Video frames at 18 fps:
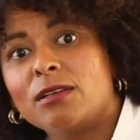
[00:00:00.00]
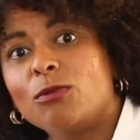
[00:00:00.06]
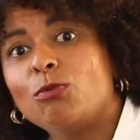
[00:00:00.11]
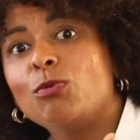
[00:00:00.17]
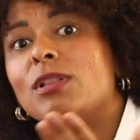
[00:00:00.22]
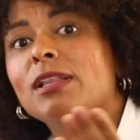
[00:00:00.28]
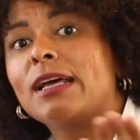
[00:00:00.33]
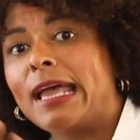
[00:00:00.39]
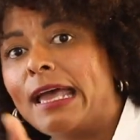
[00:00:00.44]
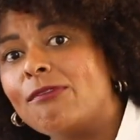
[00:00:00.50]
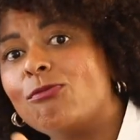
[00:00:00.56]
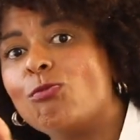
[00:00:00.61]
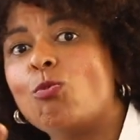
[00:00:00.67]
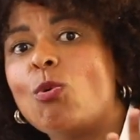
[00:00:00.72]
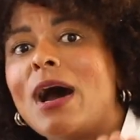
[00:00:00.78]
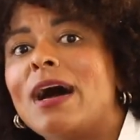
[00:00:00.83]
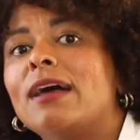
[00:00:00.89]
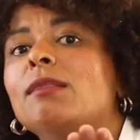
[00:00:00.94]
will have
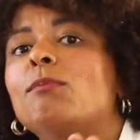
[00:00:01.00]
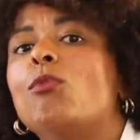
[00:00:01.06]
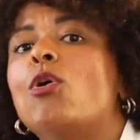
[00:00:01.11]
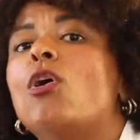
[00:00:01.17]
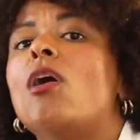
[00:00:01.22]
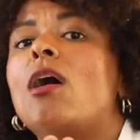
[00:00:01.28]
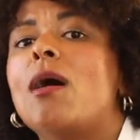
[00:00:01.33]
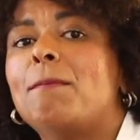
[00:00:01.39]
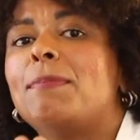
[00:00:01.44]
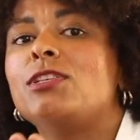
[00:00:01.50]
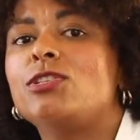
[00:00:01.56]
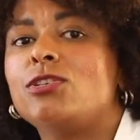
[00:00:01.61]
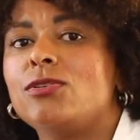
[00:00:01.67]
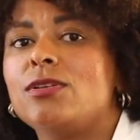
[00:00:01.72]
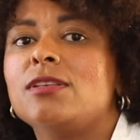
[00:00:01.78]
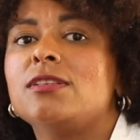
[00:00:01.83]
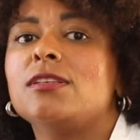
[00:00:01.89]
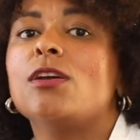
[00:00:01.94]
one more
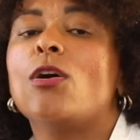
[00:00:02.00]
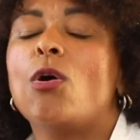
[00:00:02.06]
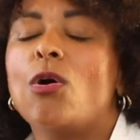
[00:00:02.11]
opportunity